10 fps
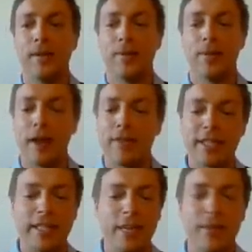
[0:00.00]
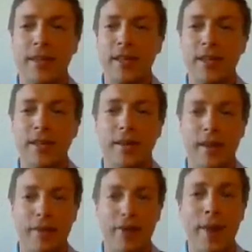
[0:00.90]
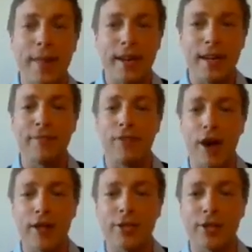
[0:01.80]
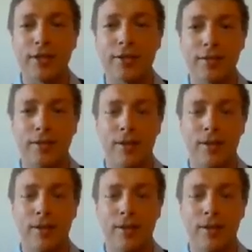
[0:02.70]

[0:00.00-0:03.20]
but obviously with the environmental advantages.